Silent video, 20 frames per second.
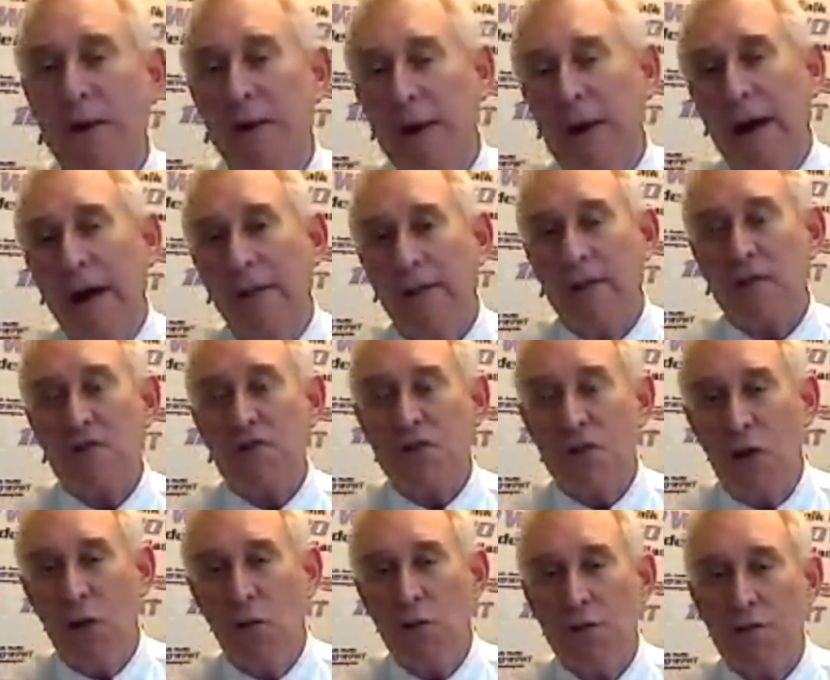great Alex
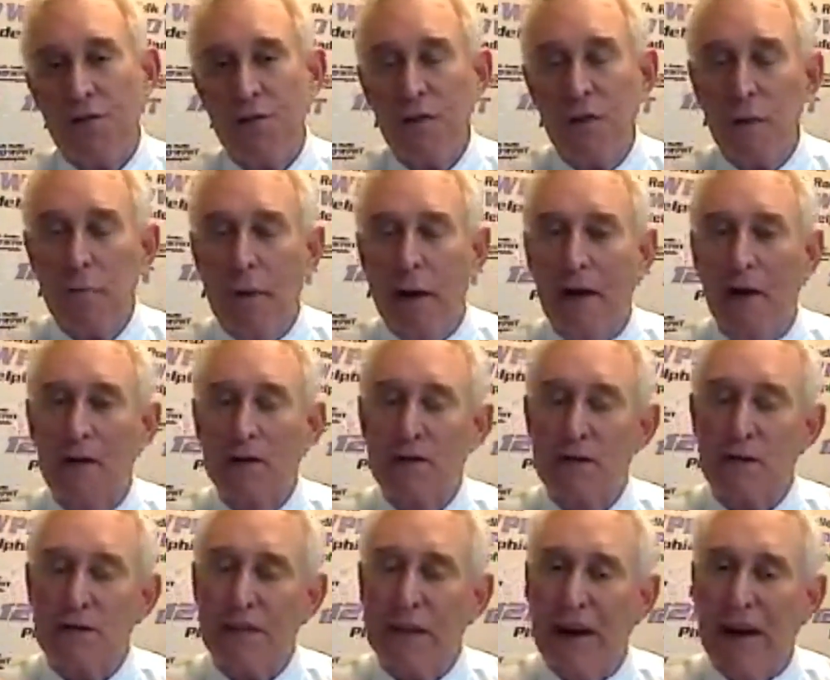Jones for the
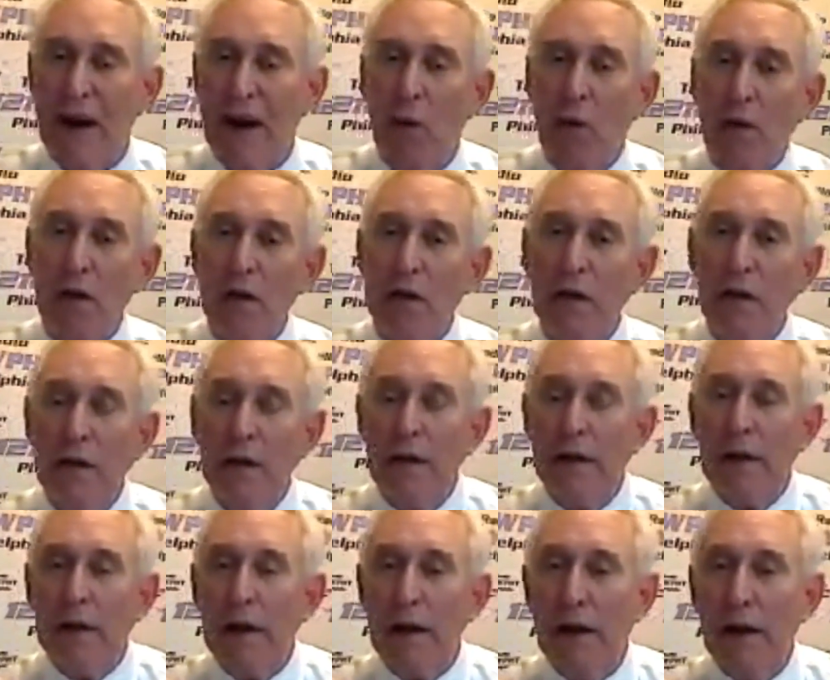balance of the hour.
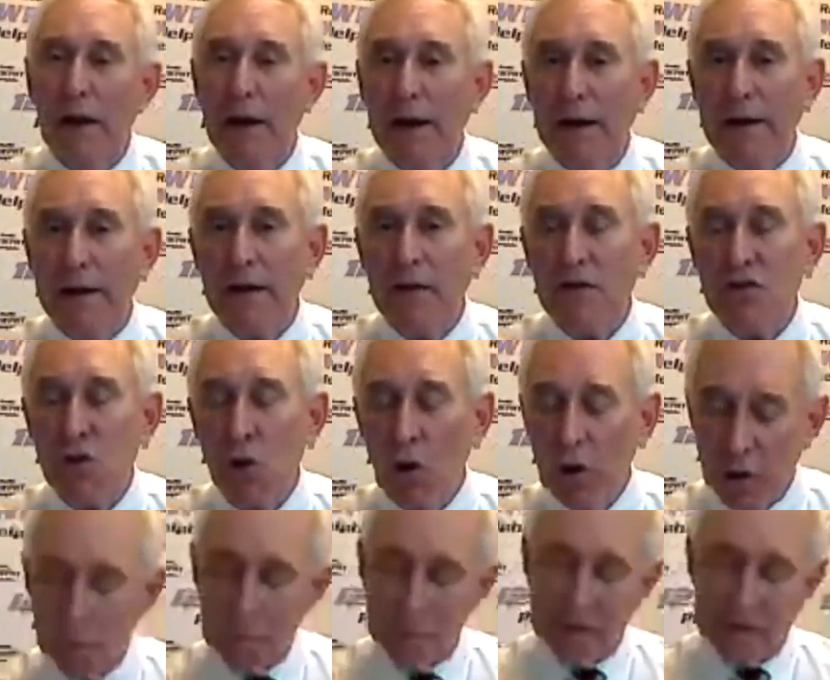Uh, and
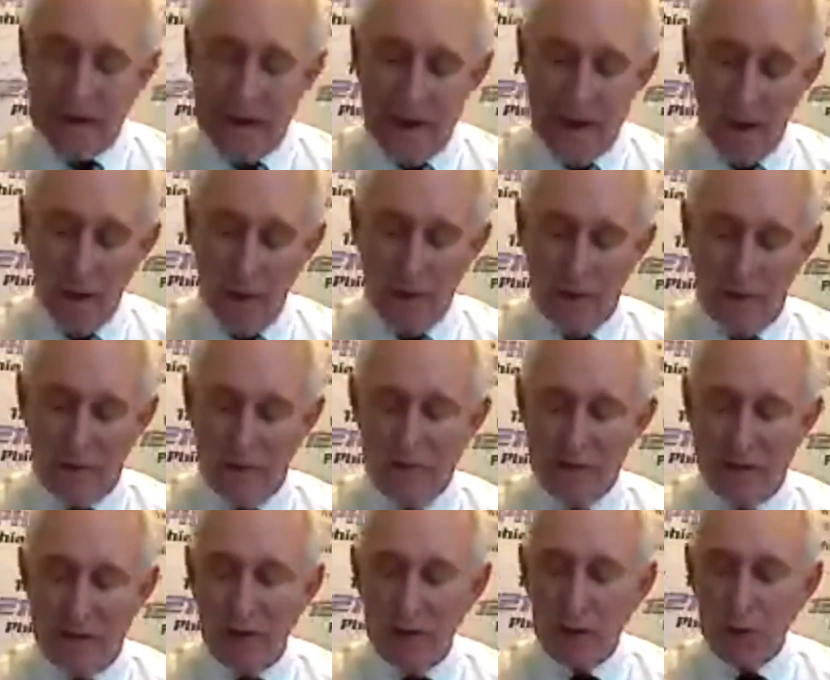joining me now
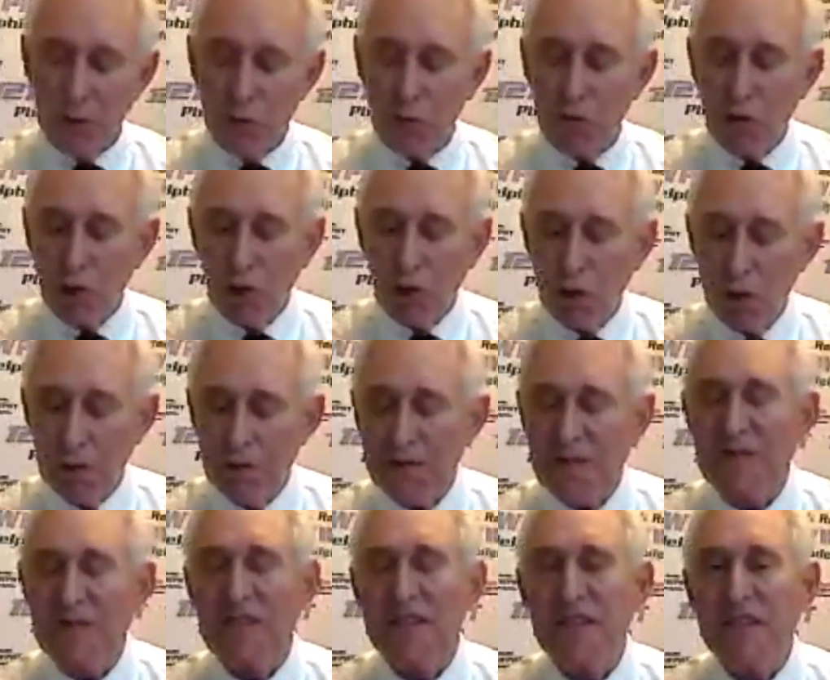is Andrew Kerr of
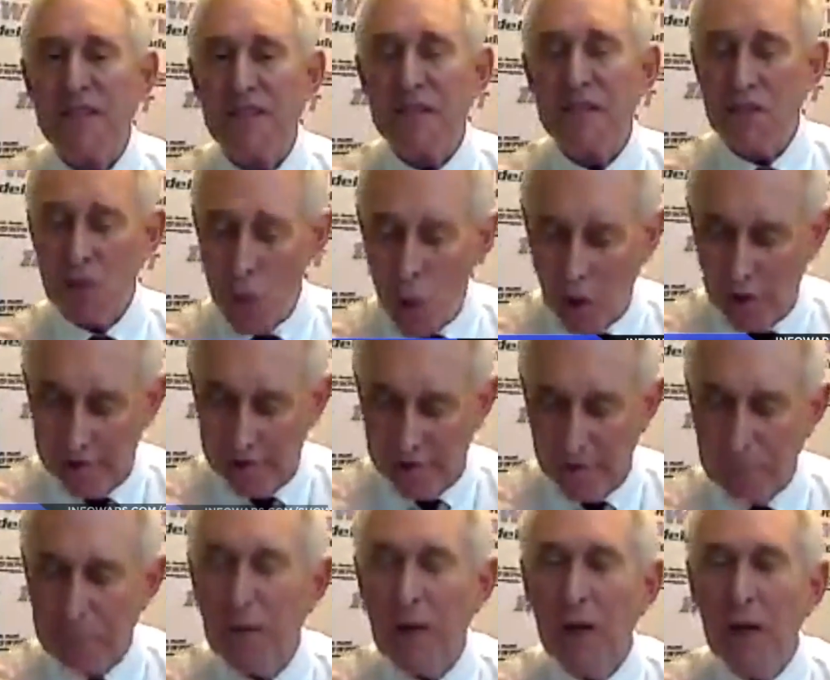the Citizens
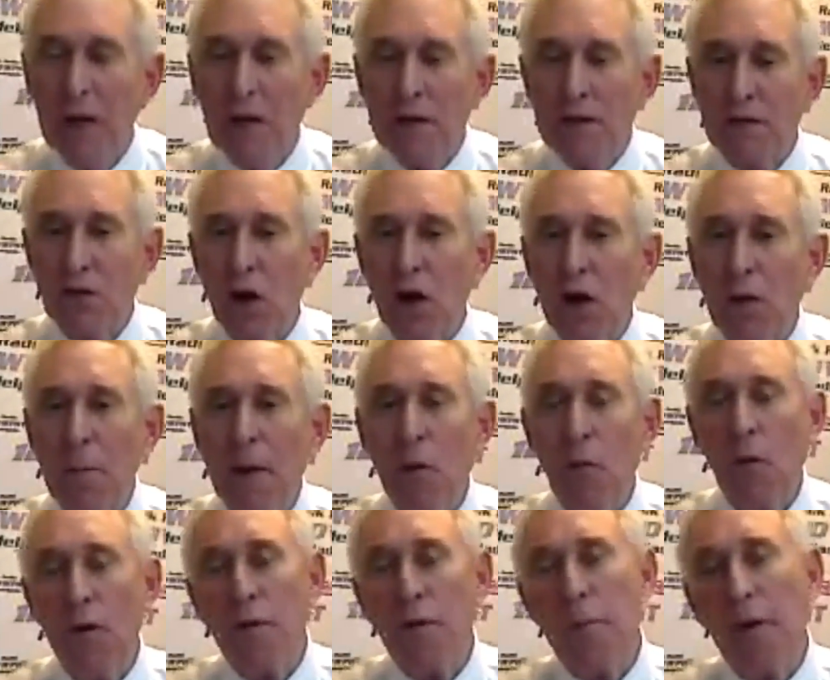Audit. Talk
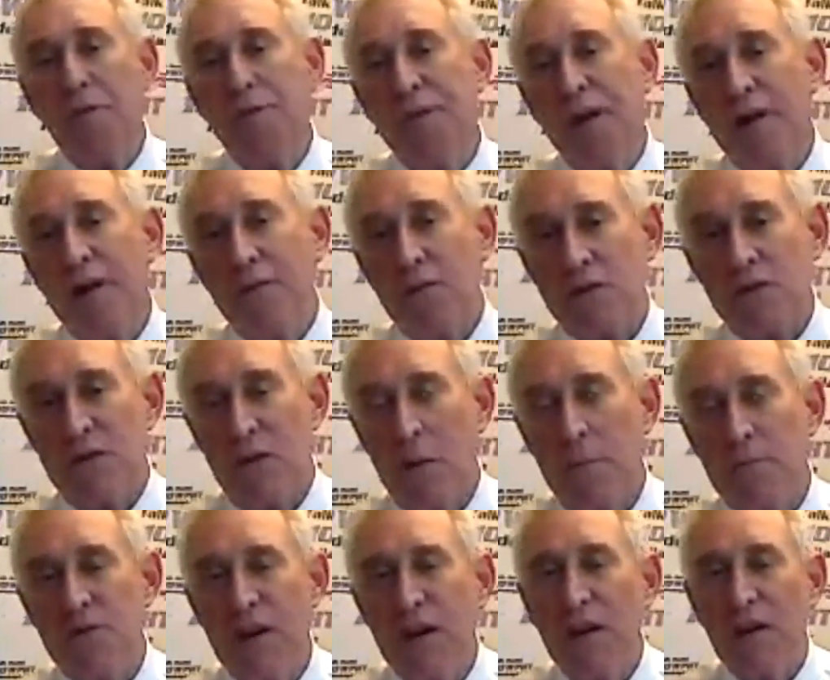about one of my favorite
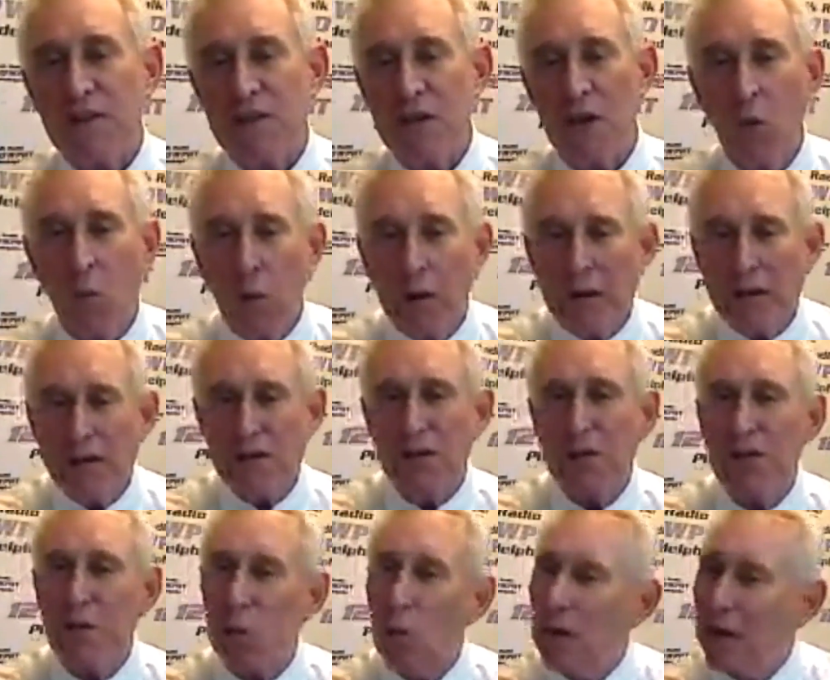subjects, a
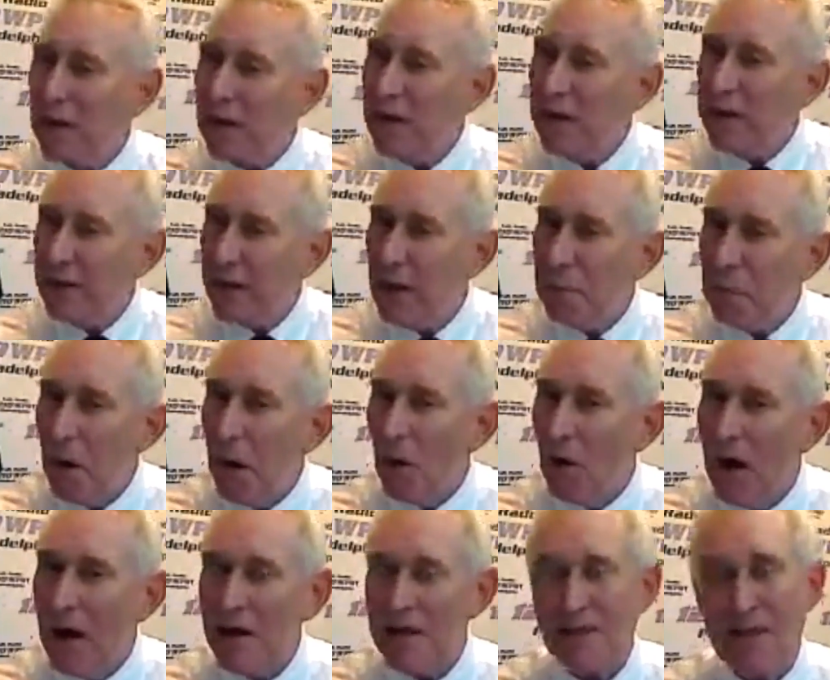weasel that we need to keep
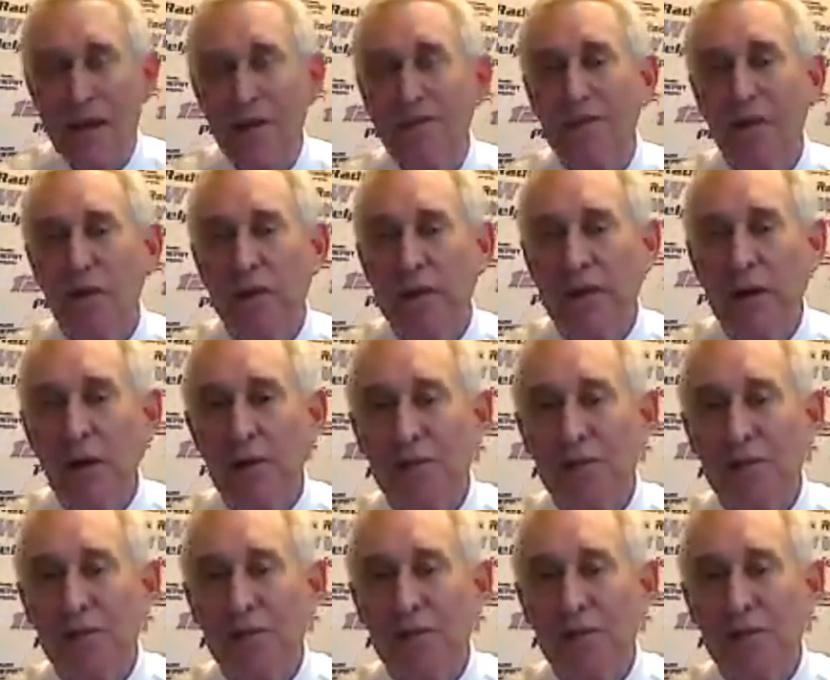our eyes on very